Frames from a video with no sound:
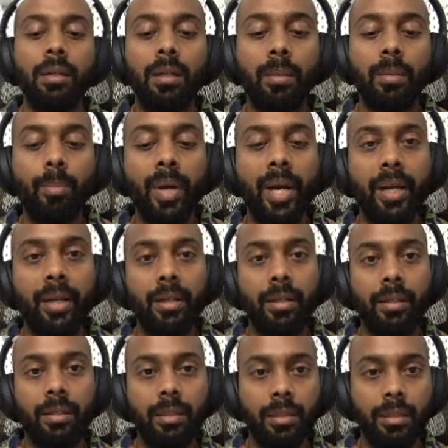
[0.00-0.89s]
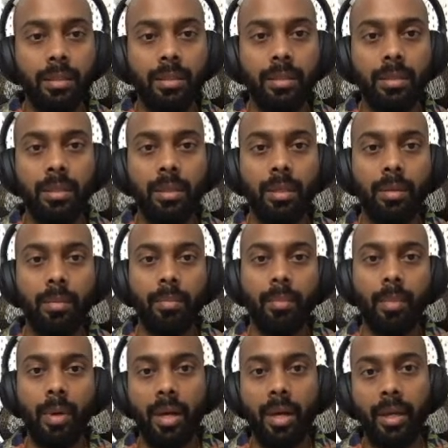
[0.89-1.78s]
better
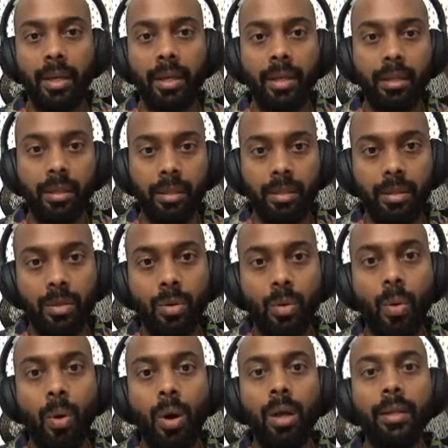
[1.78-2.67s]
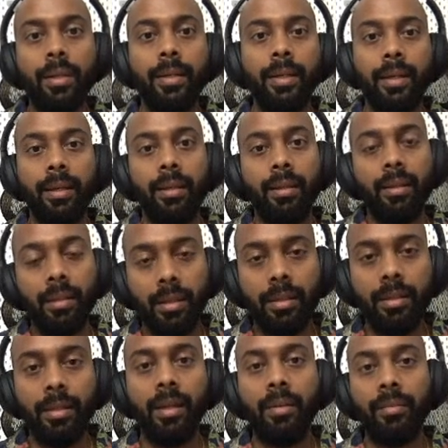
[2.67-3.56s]
mic quality.
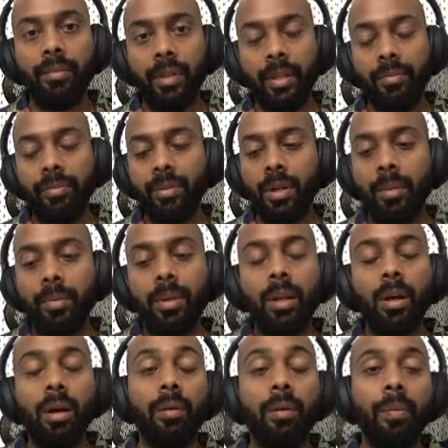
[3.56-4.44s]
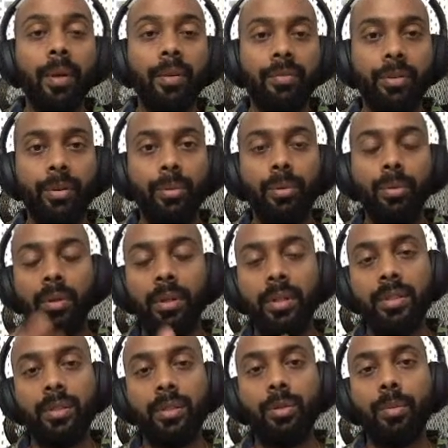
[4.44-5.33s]
I think we have come a long way. If you
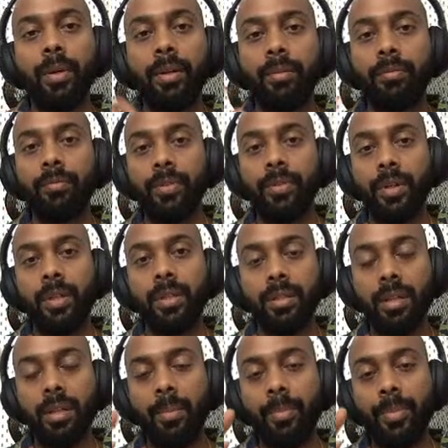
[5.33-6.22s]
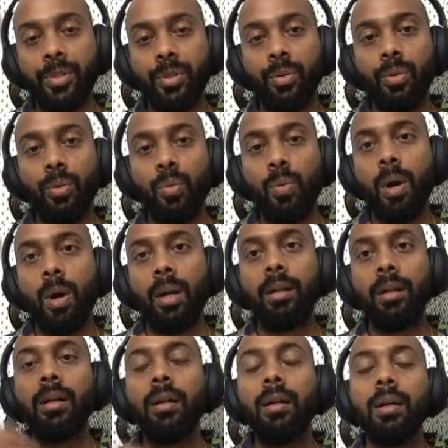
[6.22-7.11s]
listen to my first episode
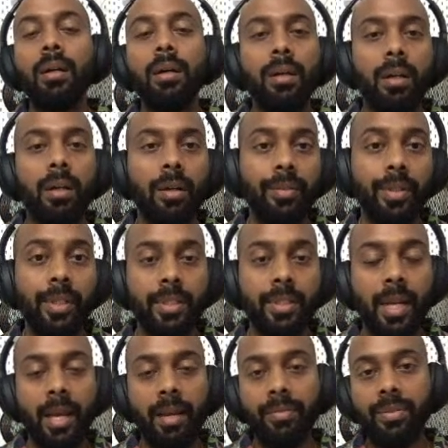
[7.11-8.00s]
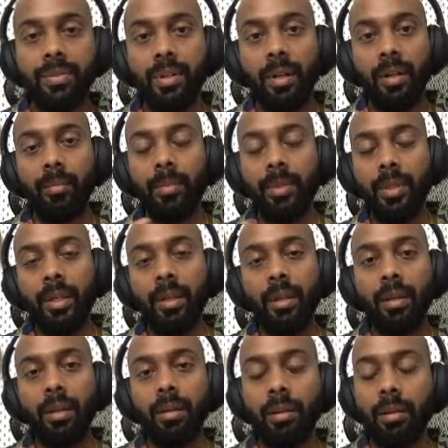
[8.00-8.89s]
one of this live stream,
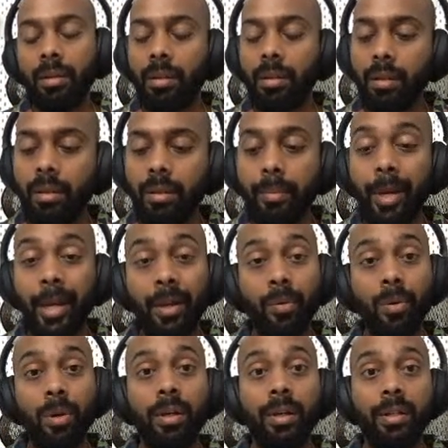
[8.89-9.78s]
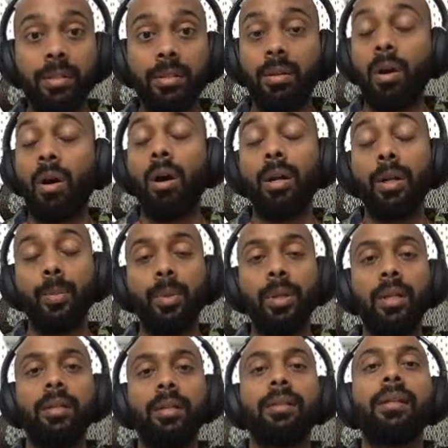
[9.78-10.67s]
the mic quality is
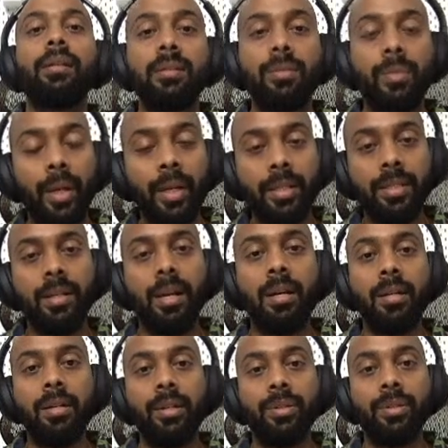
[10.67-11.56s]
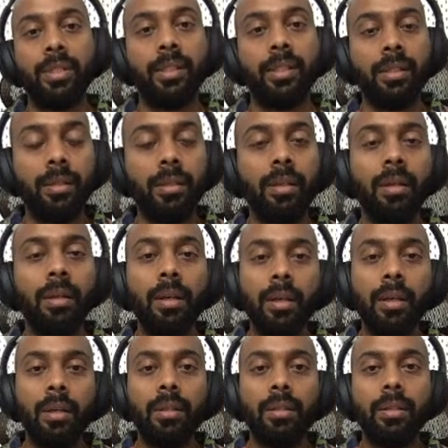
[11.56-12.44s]
horrible, and that's when I started using the
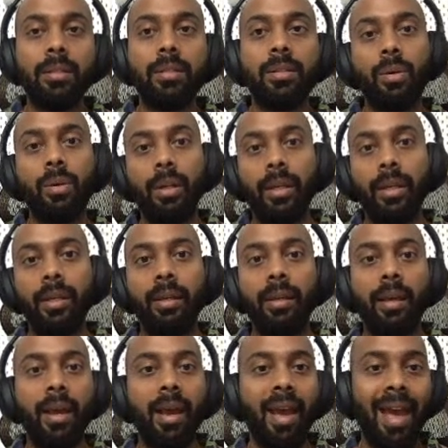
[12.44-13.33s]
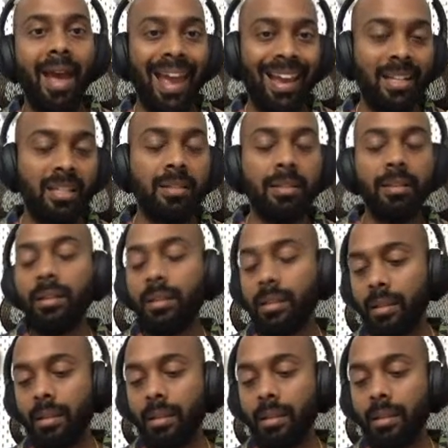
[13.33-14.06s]
Sony headset